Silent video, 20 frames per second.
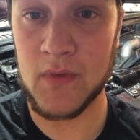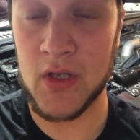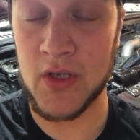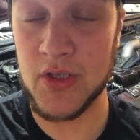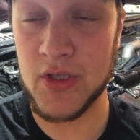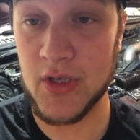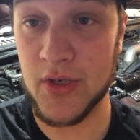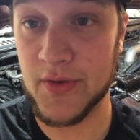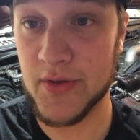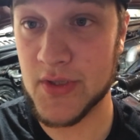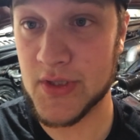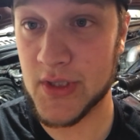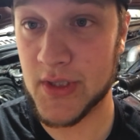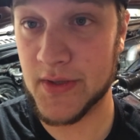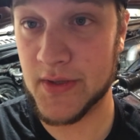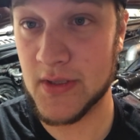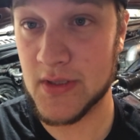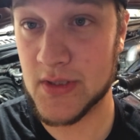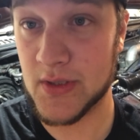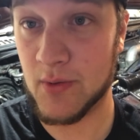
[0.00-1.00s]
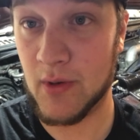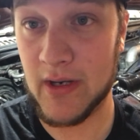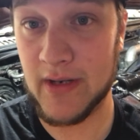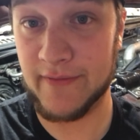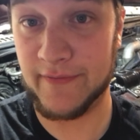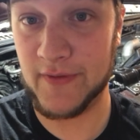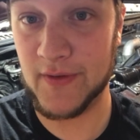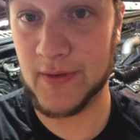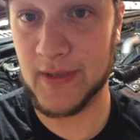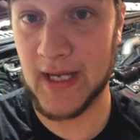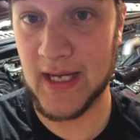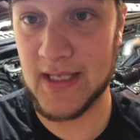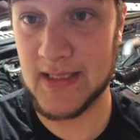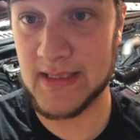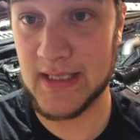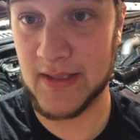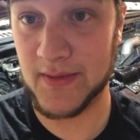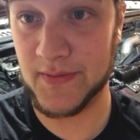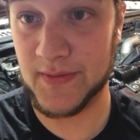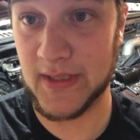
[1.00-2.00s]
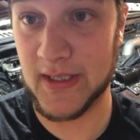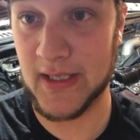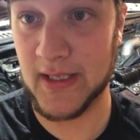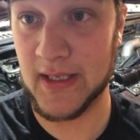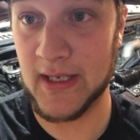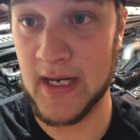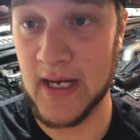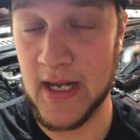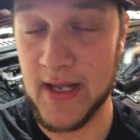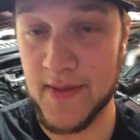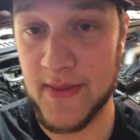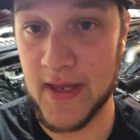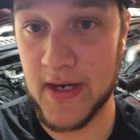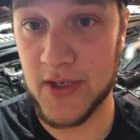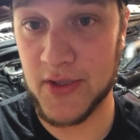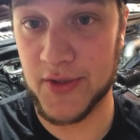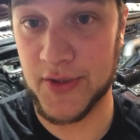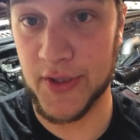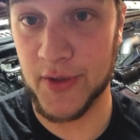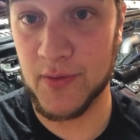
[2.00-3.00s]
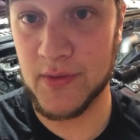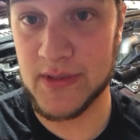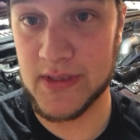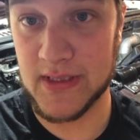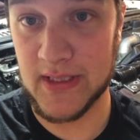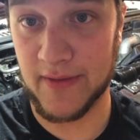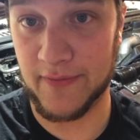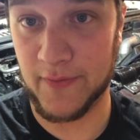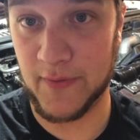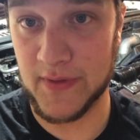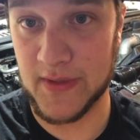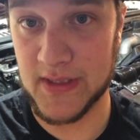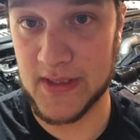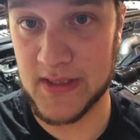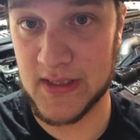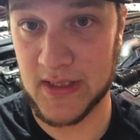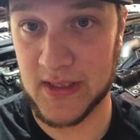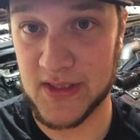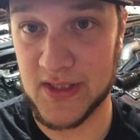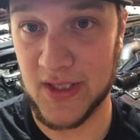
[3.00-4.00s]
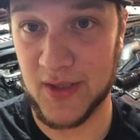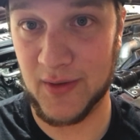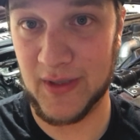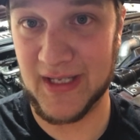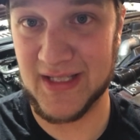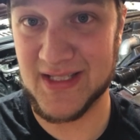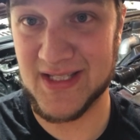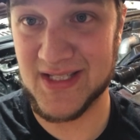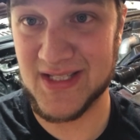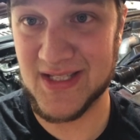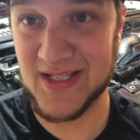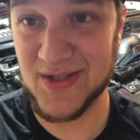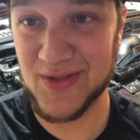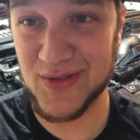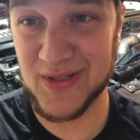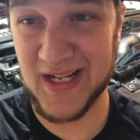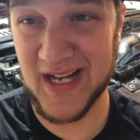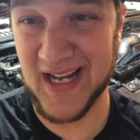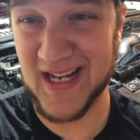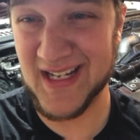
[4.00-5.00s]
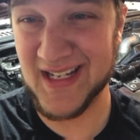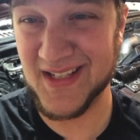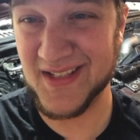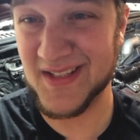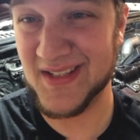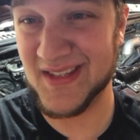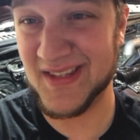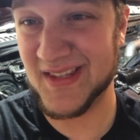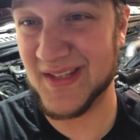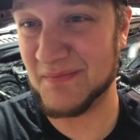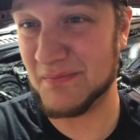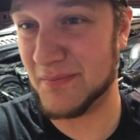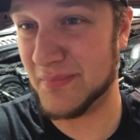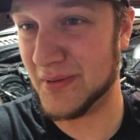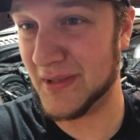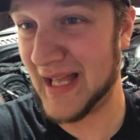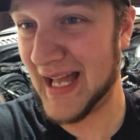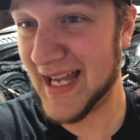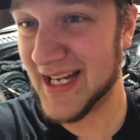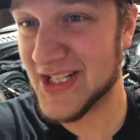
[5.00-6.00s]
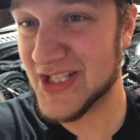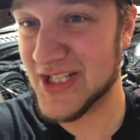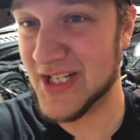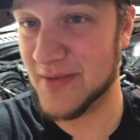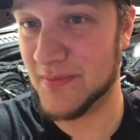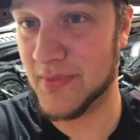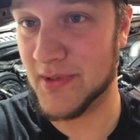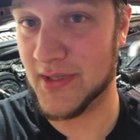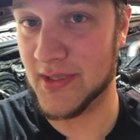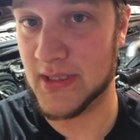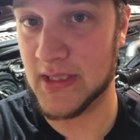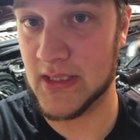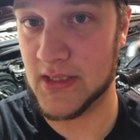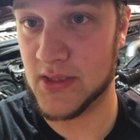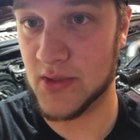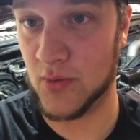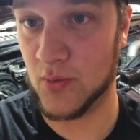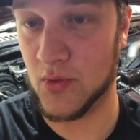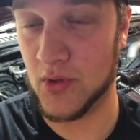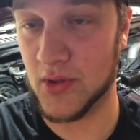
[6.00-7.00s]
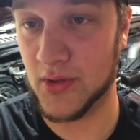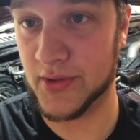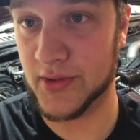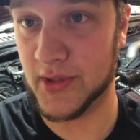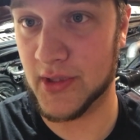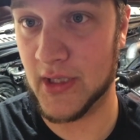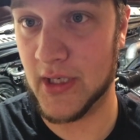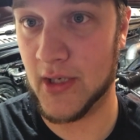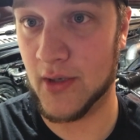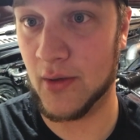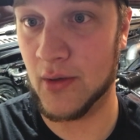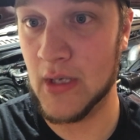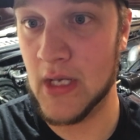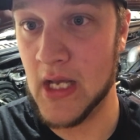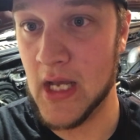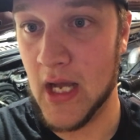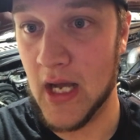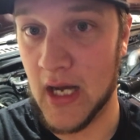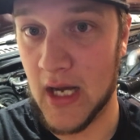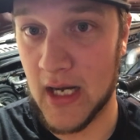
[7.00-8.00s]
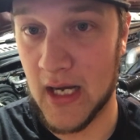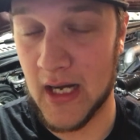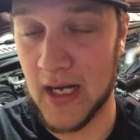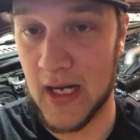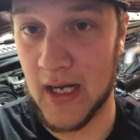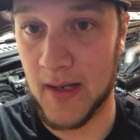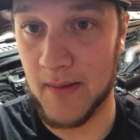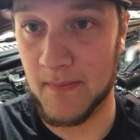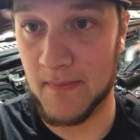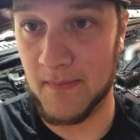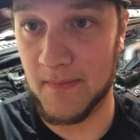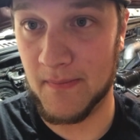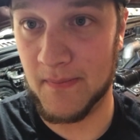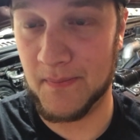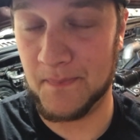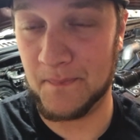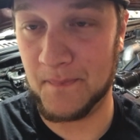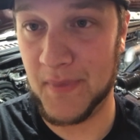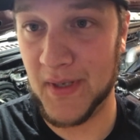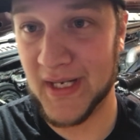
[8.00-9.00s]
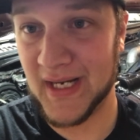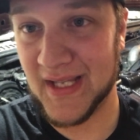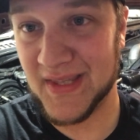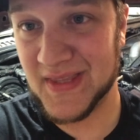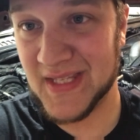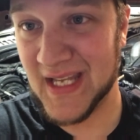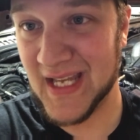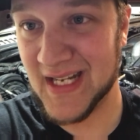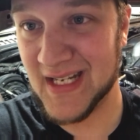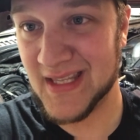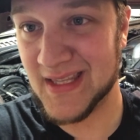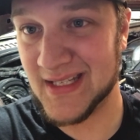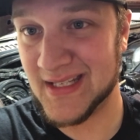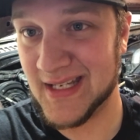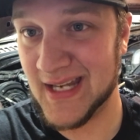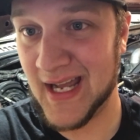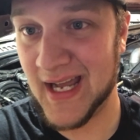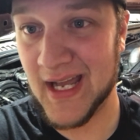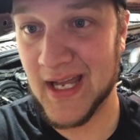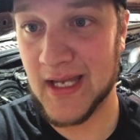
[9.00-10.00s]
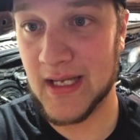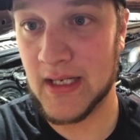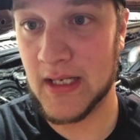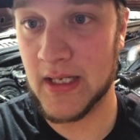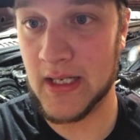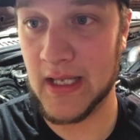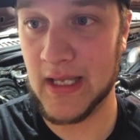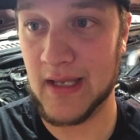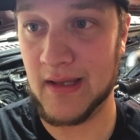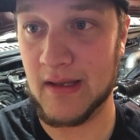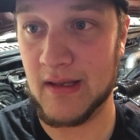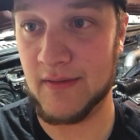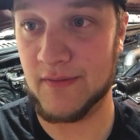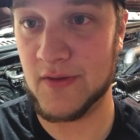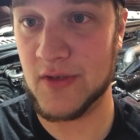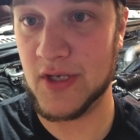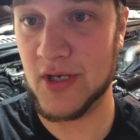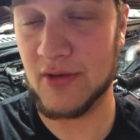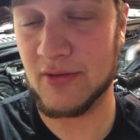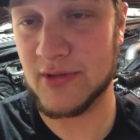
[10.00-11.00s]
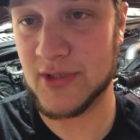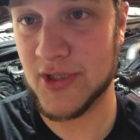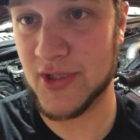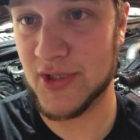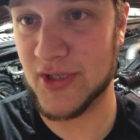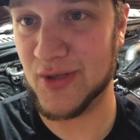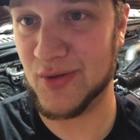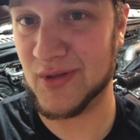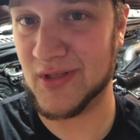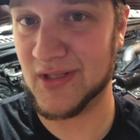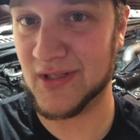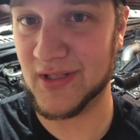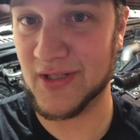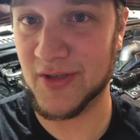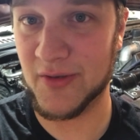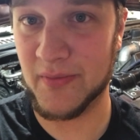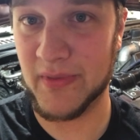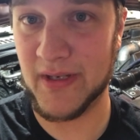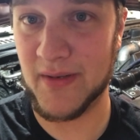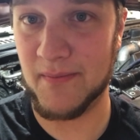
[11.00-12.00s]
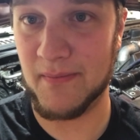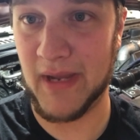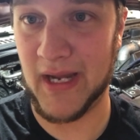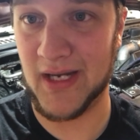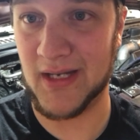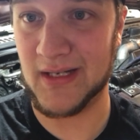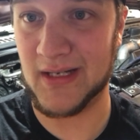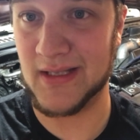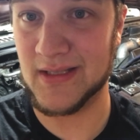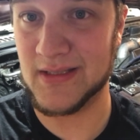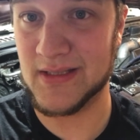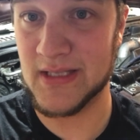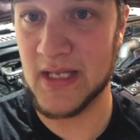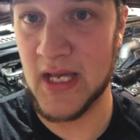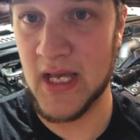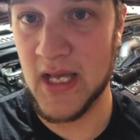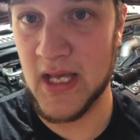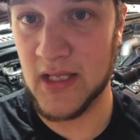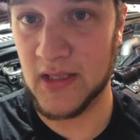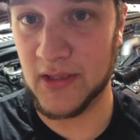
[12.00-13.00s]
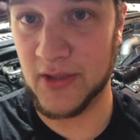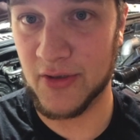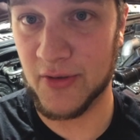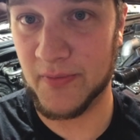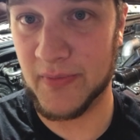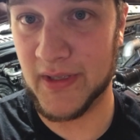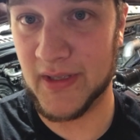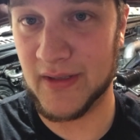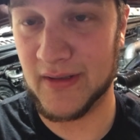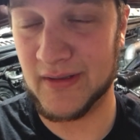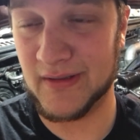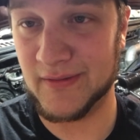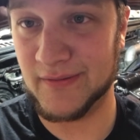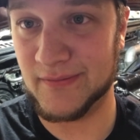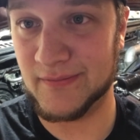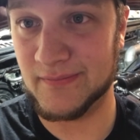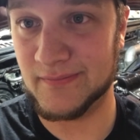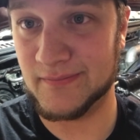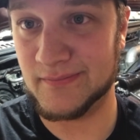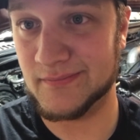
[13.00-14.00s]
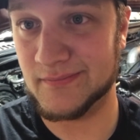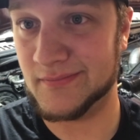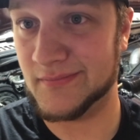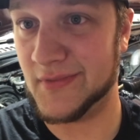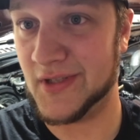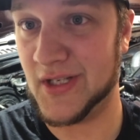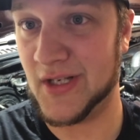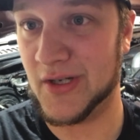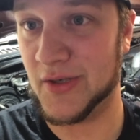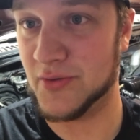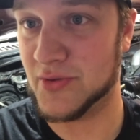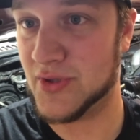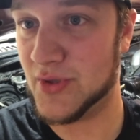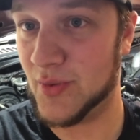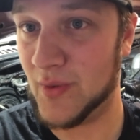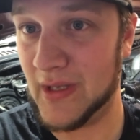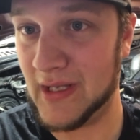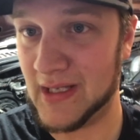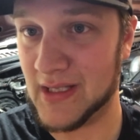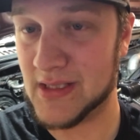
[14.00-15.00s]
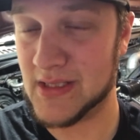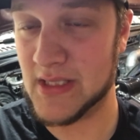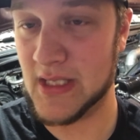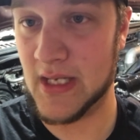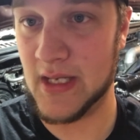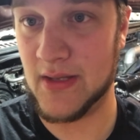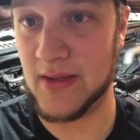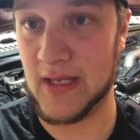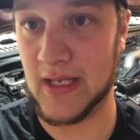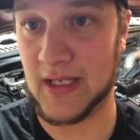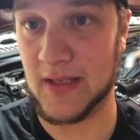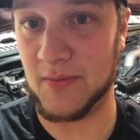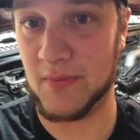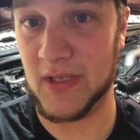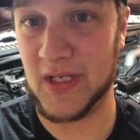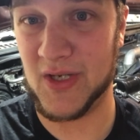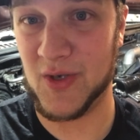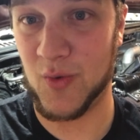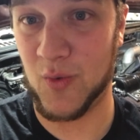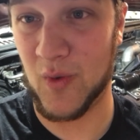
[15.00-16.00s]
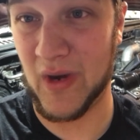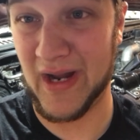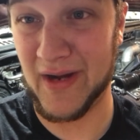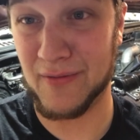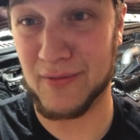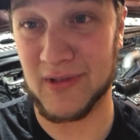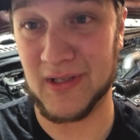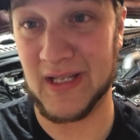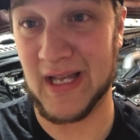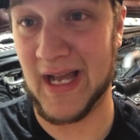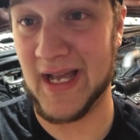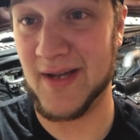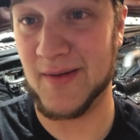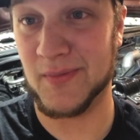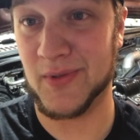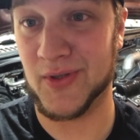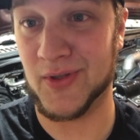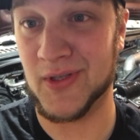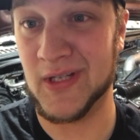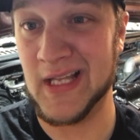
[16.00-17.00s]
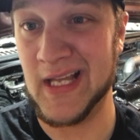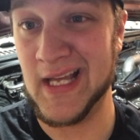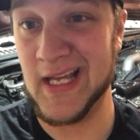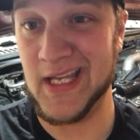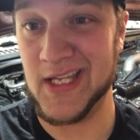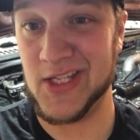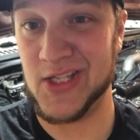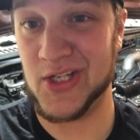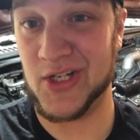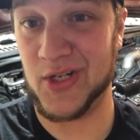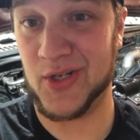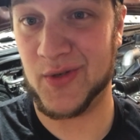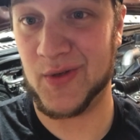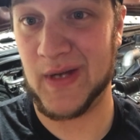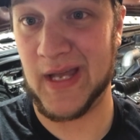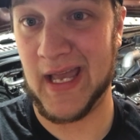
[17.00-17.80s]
You know, there's quite a few guys out there that are doing stuff with the 6.0. It's still kind of the black sheep of the diesel world, you know. But at the end of the day, if you know what you're doing, a little bit of maintenance, a little bit of, you know, tweaks, they can be quite reliable, you know.